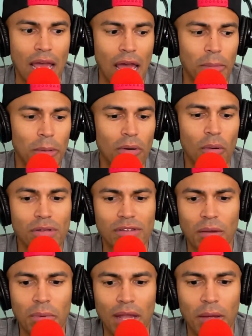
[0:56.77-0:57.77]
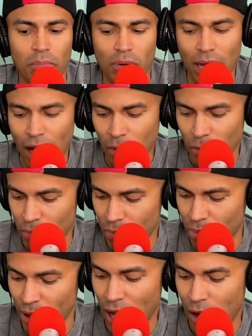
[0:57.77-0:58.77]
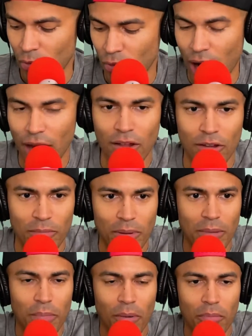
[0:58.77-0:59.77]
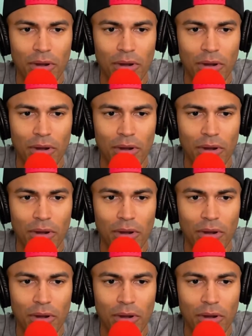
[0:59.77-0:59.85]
And people always tell me like, bring on regular people,